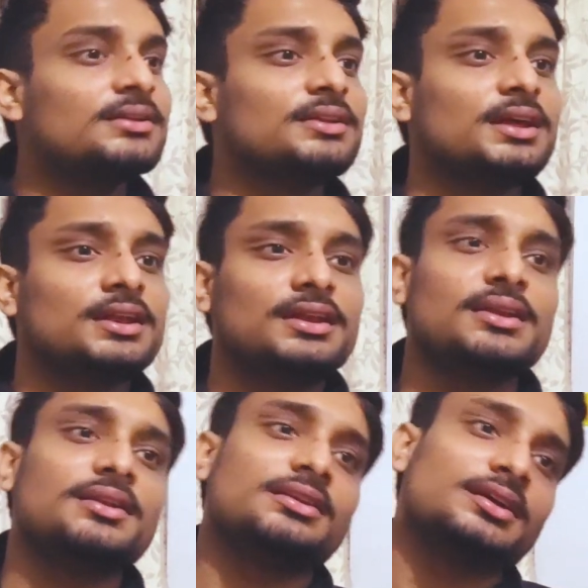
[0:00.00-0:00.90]

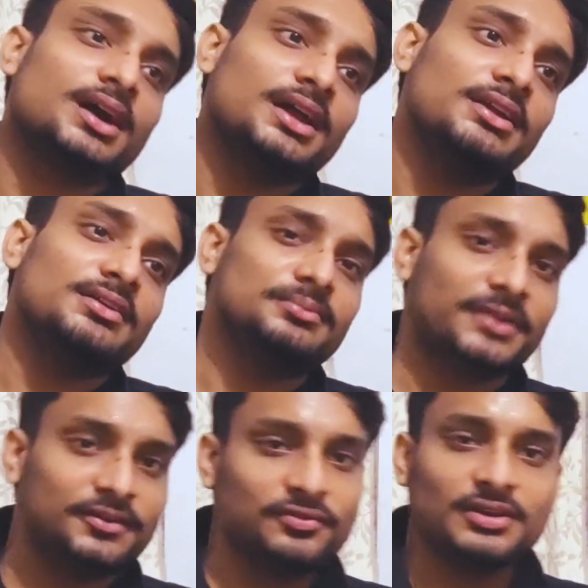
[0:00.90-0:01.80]
then i
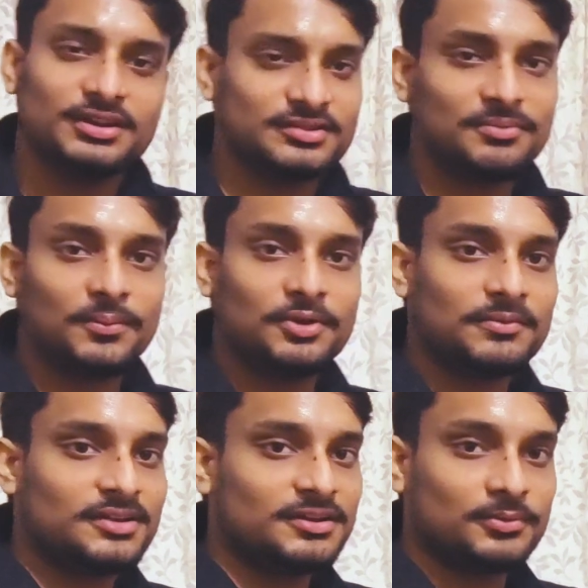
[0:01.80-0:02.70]
went for some
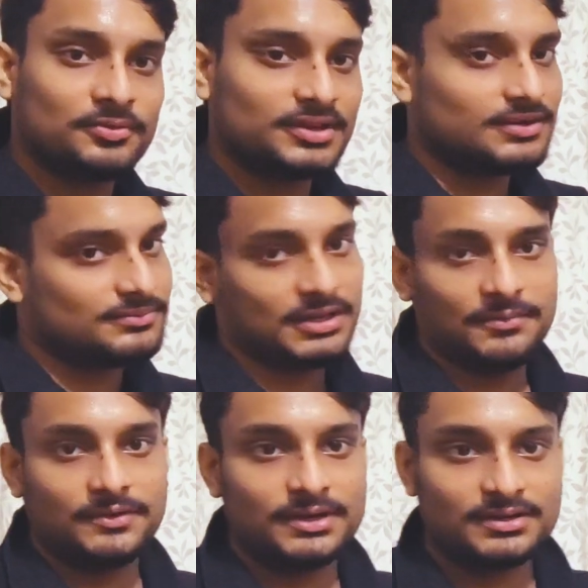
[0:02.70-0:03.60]
optimized approach and
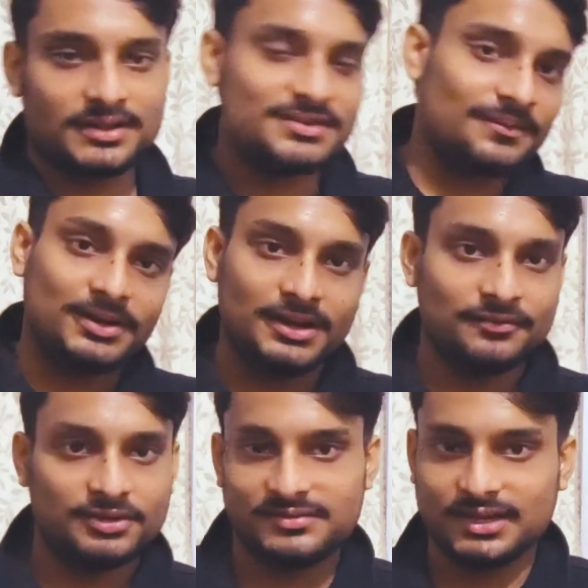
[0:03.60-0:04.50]
it worked and similarly
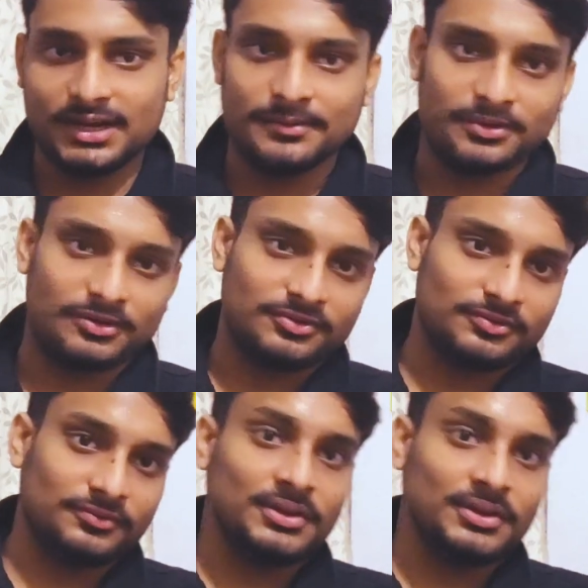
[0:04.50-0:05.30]
for the second one also